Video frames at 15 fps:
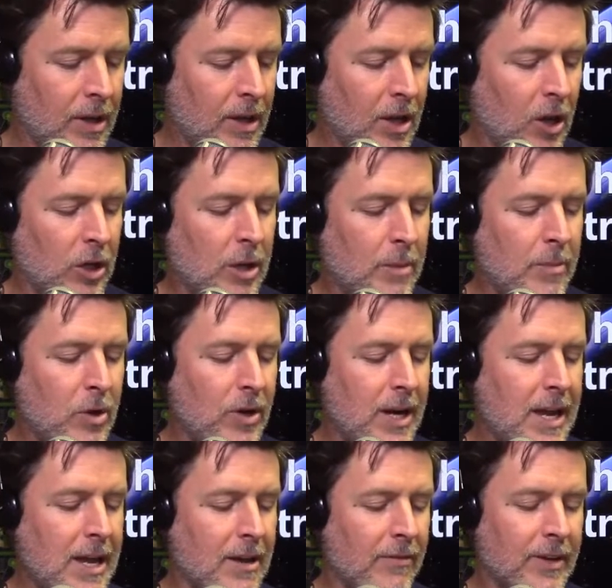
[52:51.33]
a
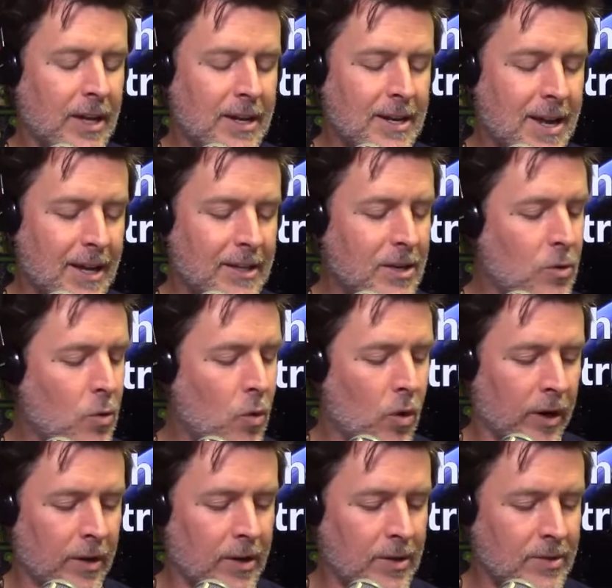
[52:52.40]
community of connected
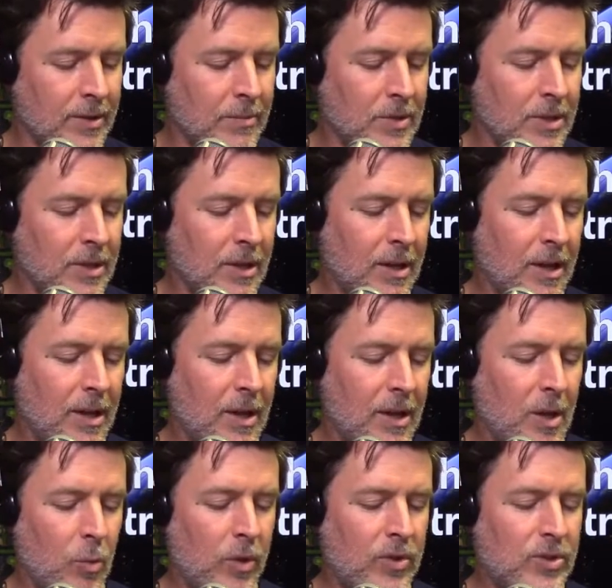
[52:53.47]
organisms,
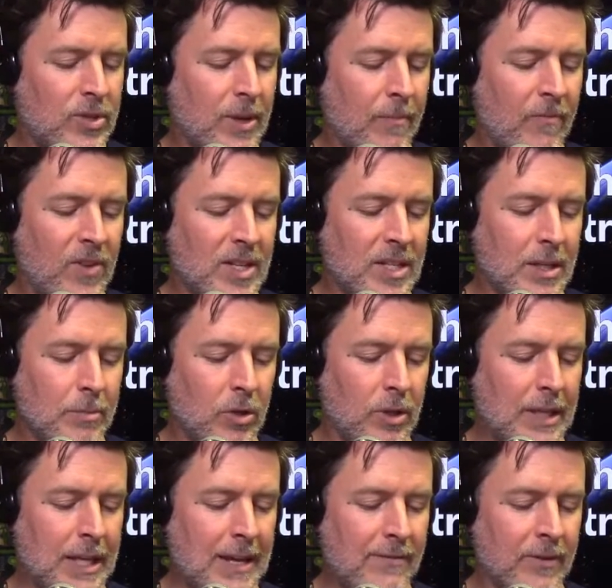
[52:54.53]
with some
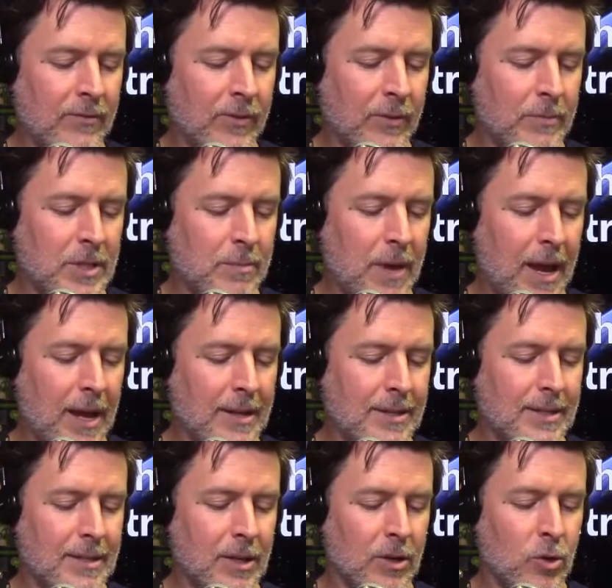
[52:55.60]
visible even from
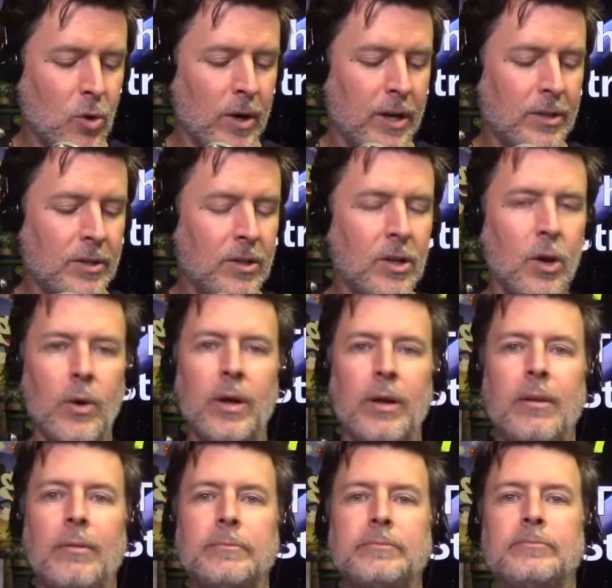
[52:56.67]
space, according to NOAA.
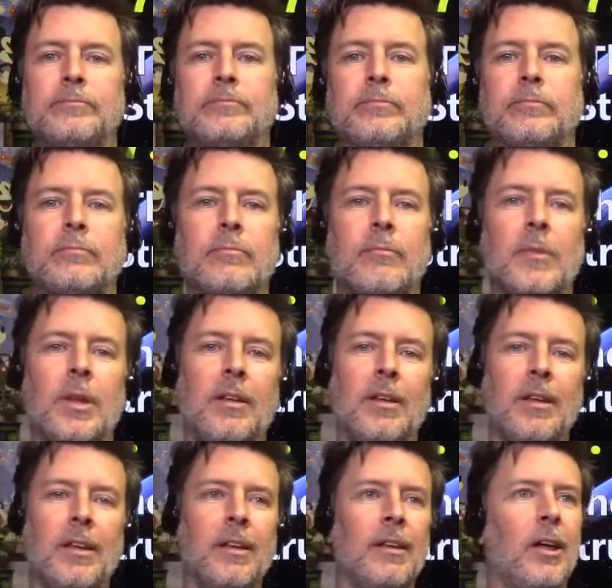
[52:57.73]

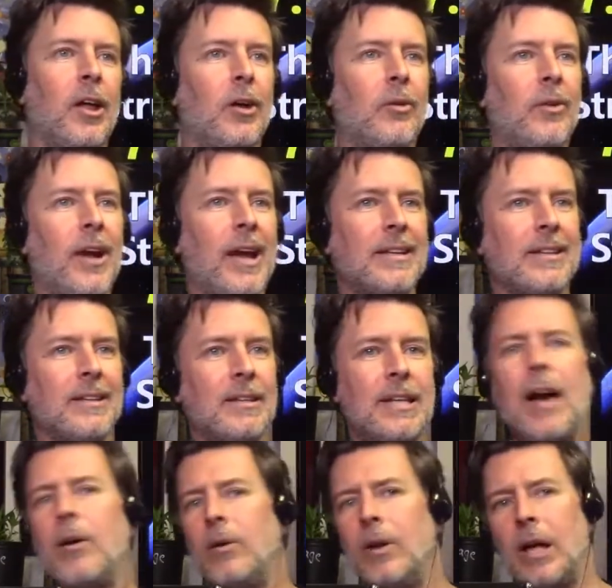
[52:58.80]
All right.
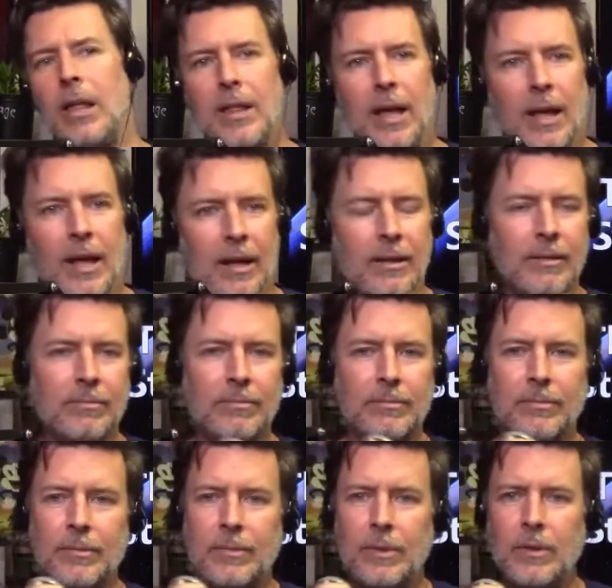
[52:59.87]
Yeah,
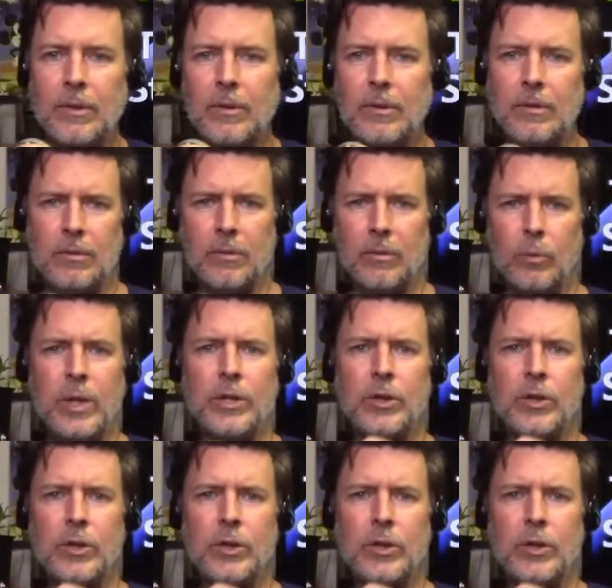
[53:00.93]
we